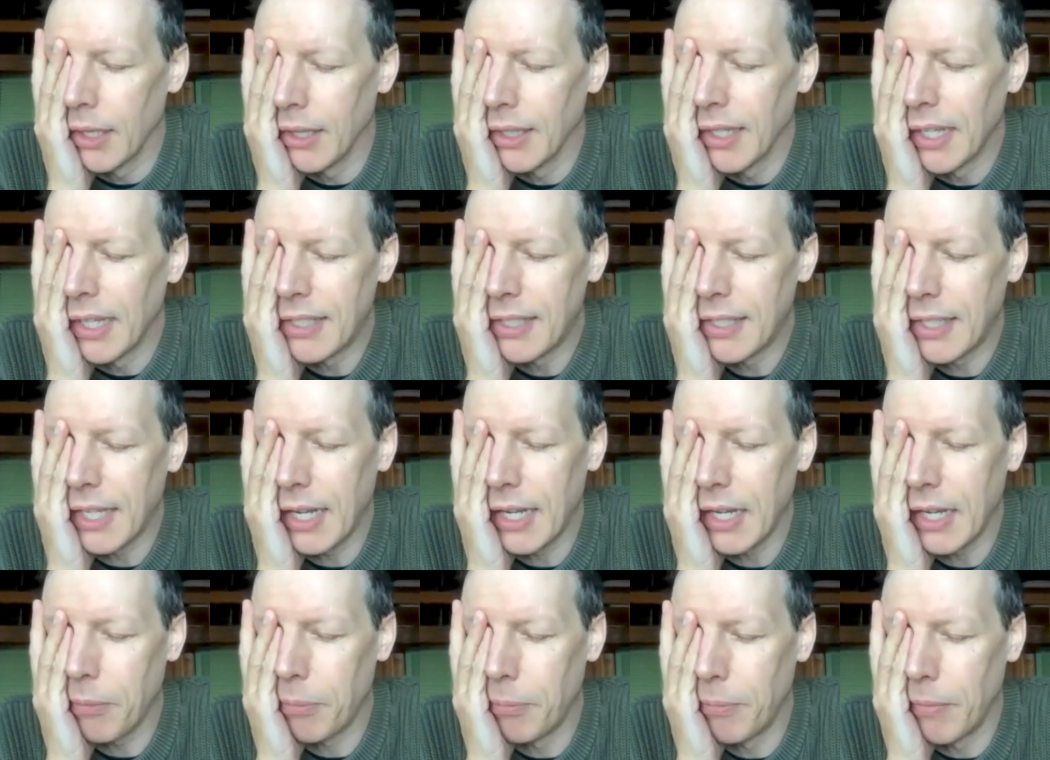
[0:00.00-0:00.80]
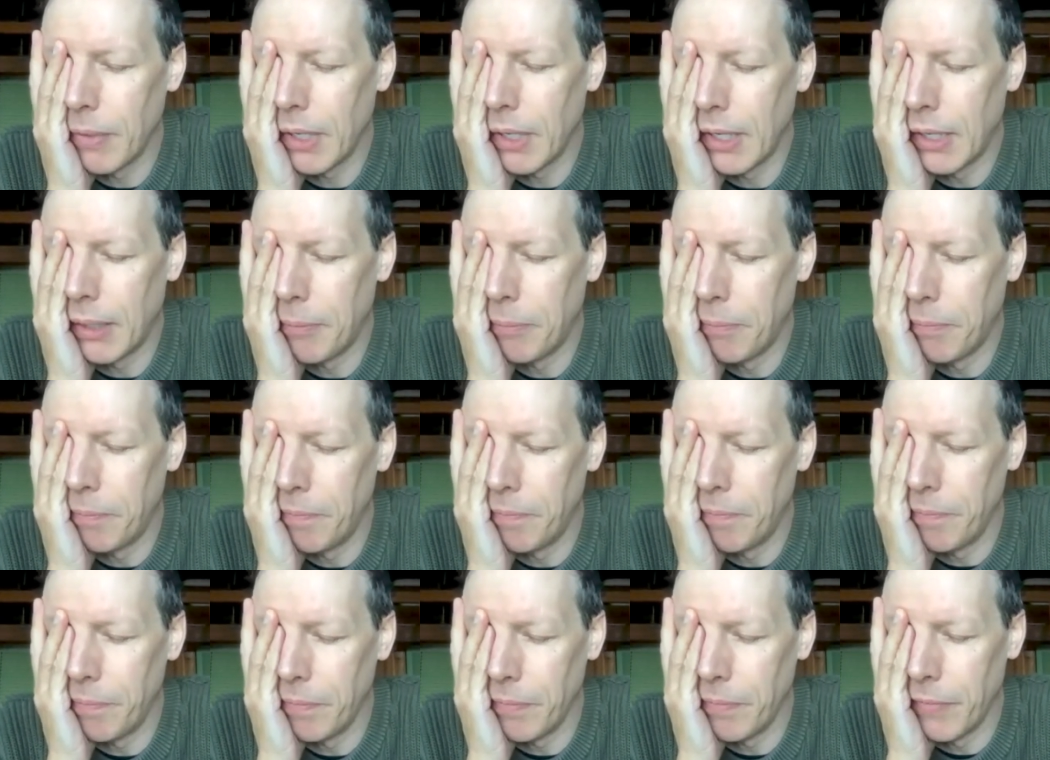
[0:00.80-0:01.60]
Let's take
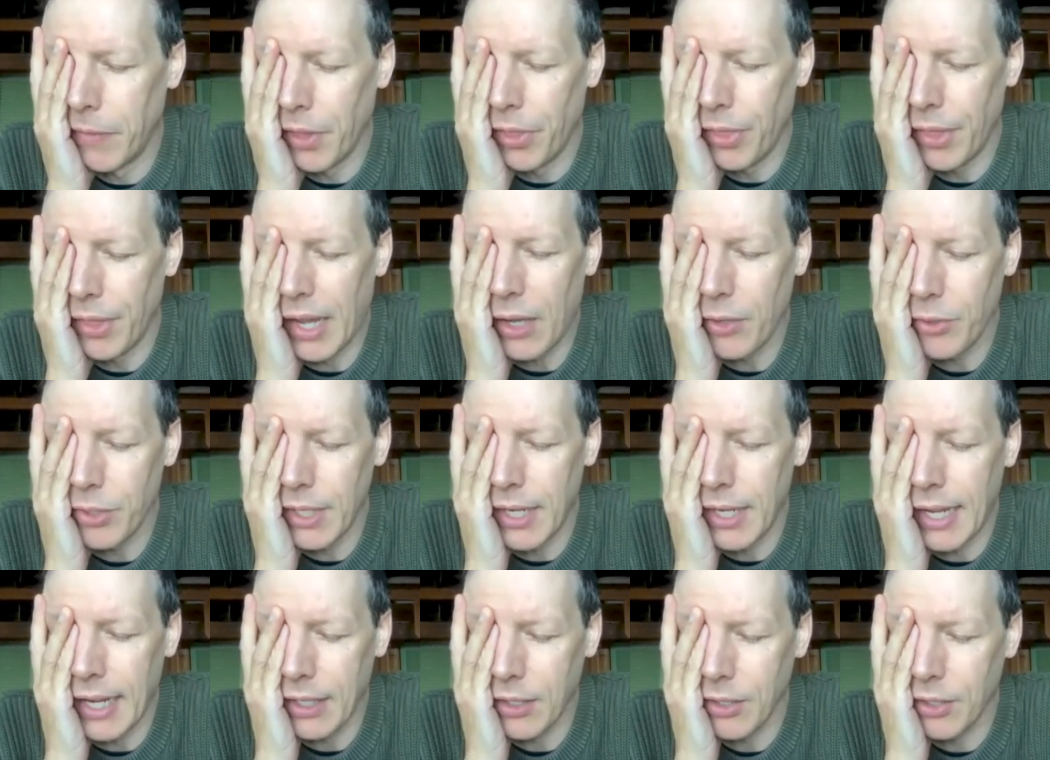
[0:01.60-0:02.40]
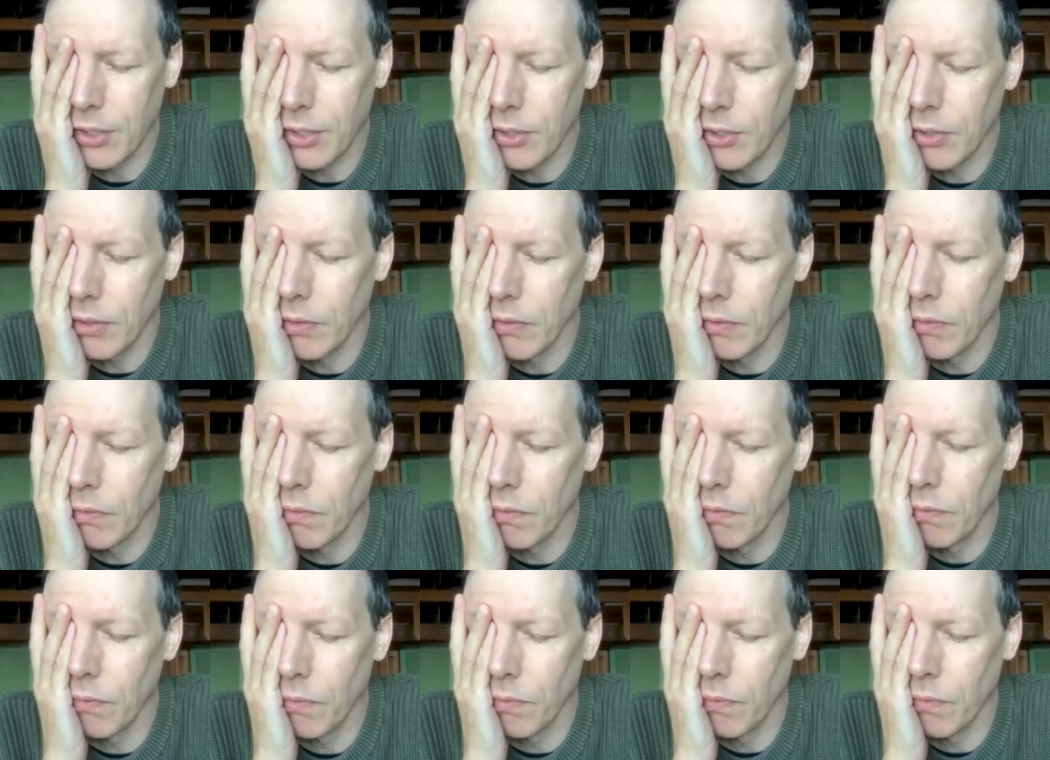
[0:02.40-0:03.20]
the 1000x
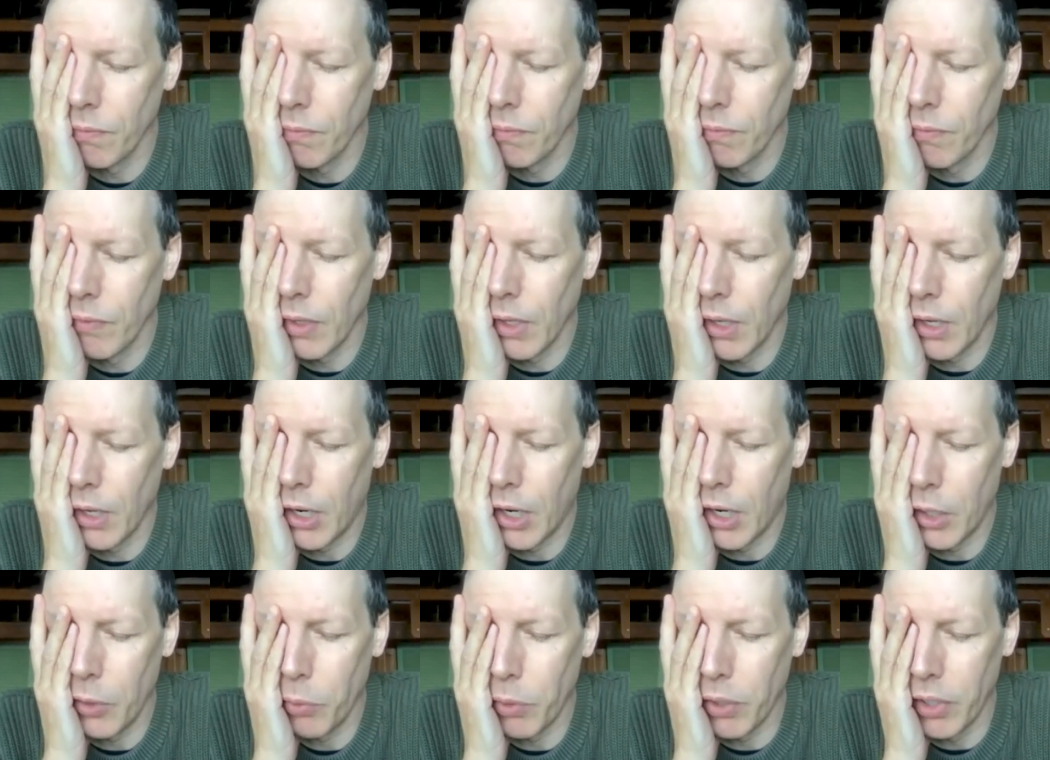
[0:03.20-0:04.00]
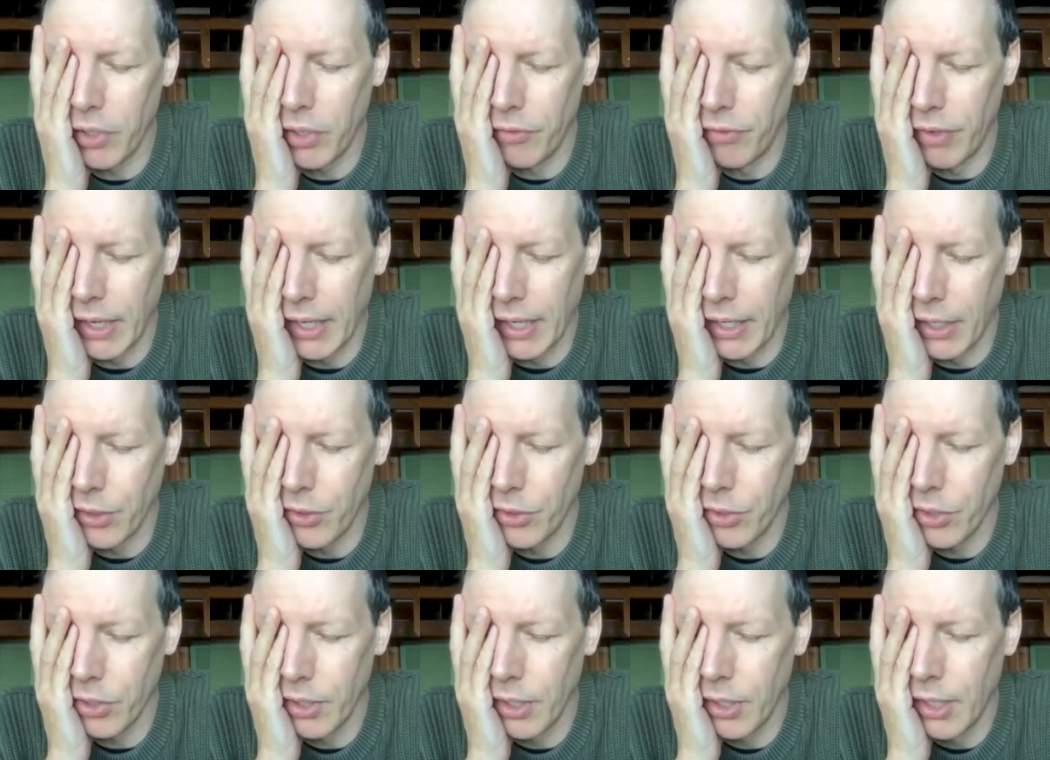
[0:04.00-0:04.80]
hardware
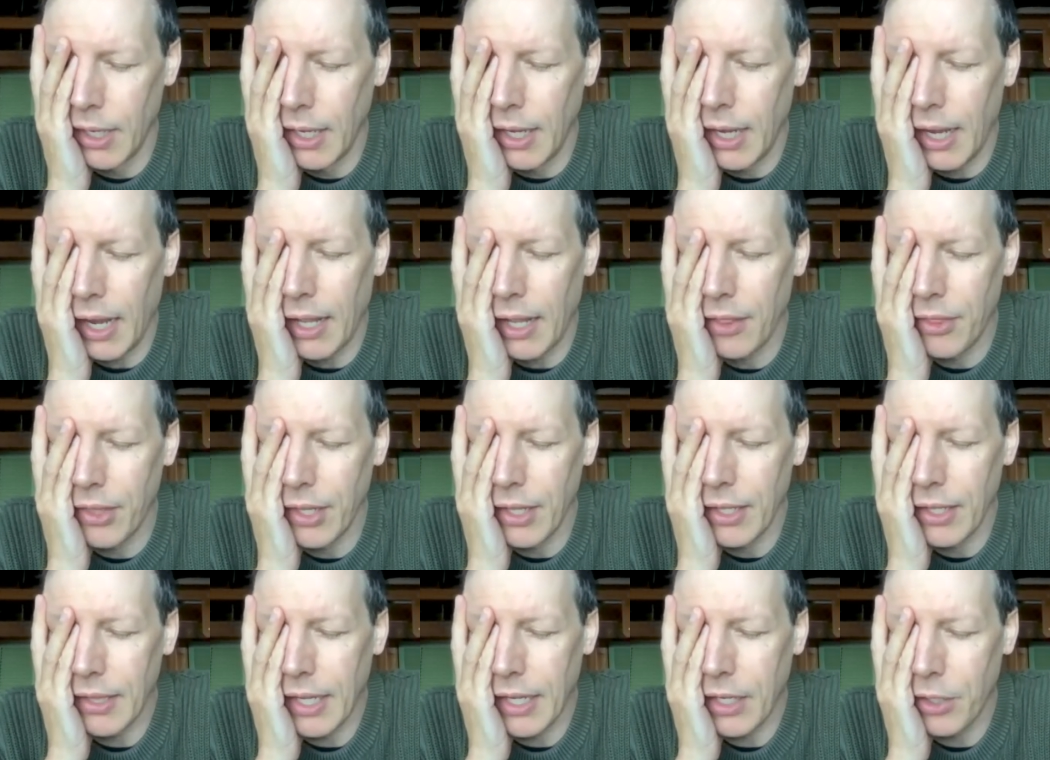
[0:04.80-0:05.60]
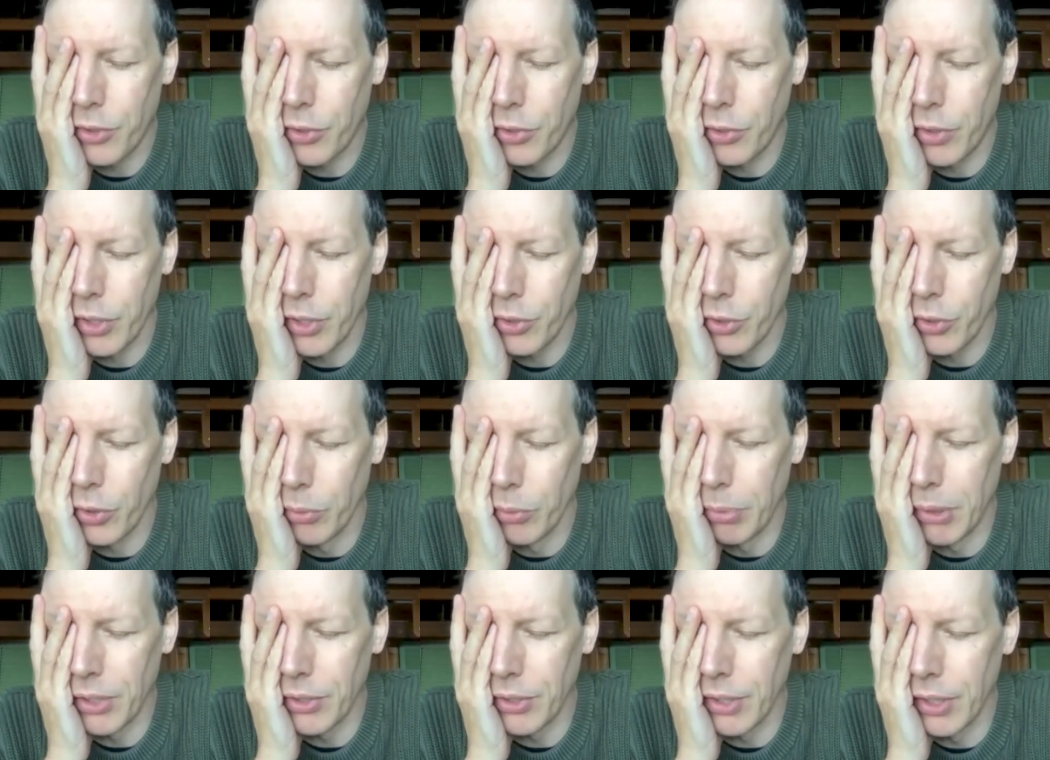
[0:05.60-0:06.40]
advantage and think like a traditional
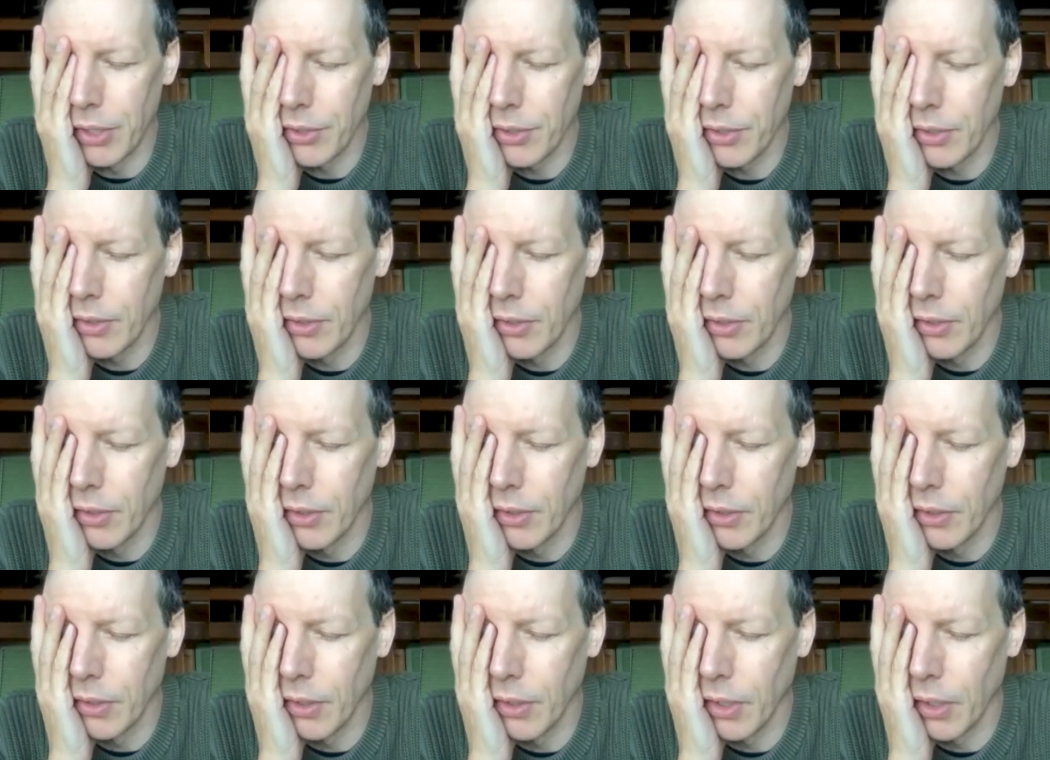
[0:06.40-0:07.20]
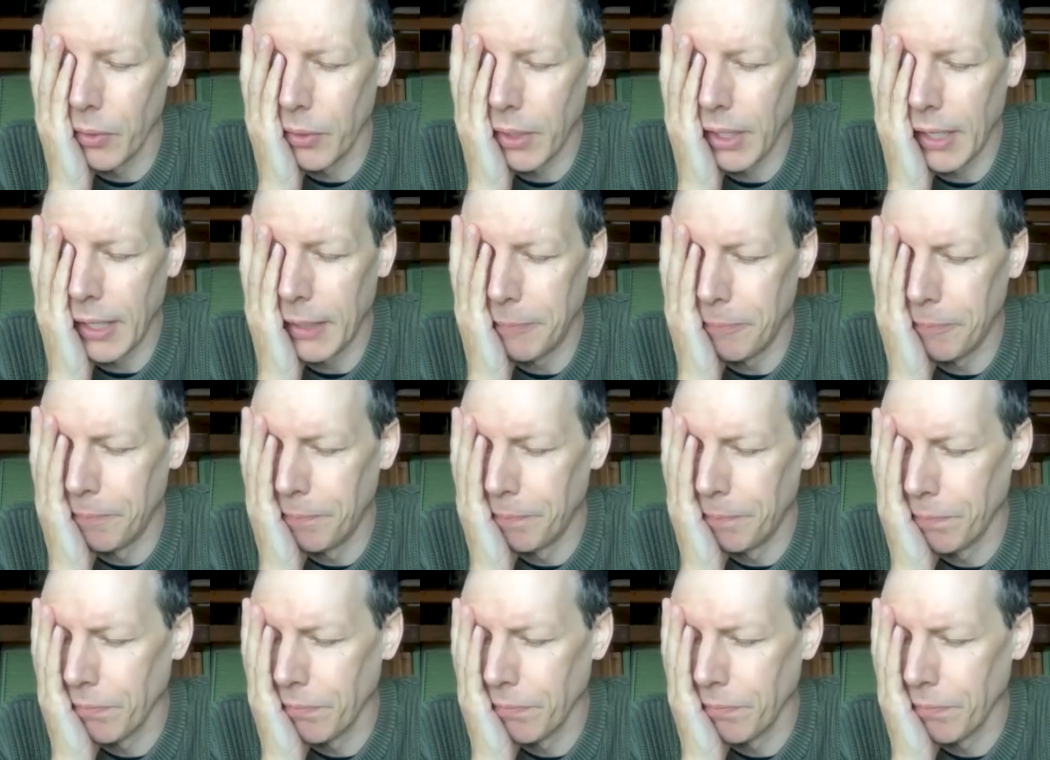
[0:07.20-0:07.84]
business. Okay.